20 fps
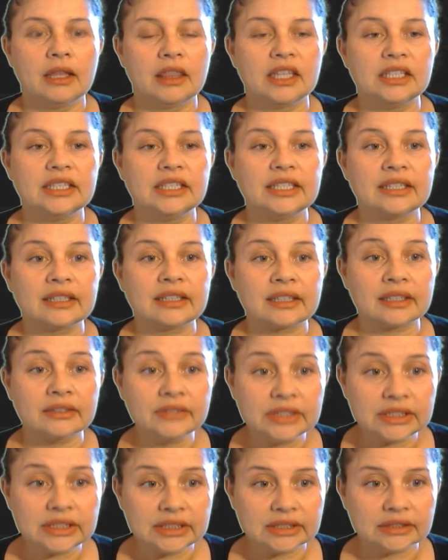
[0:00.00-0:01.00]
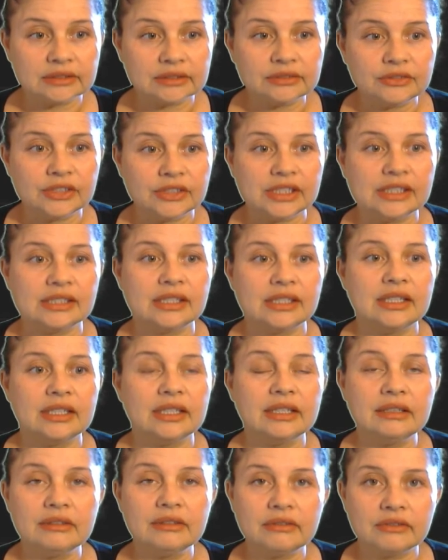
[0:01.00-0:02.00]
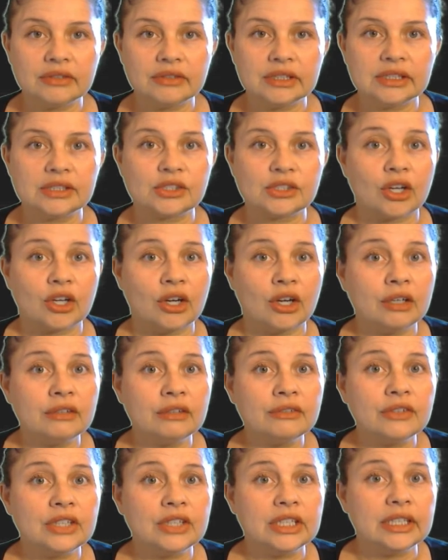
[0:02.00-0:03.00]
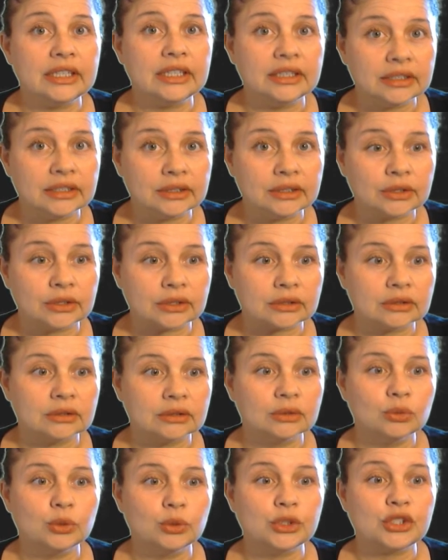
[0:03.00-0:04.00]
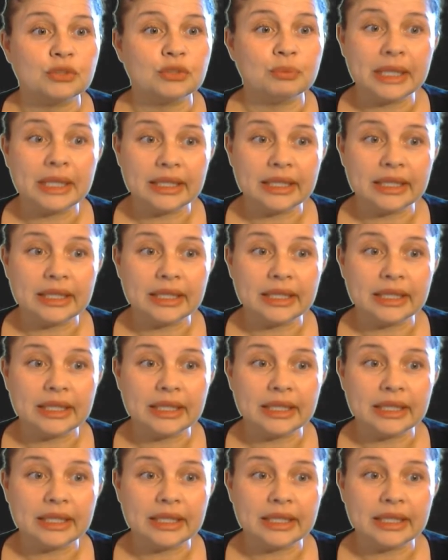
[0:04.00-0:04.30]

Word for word: the derivative is the inverse of the integral, which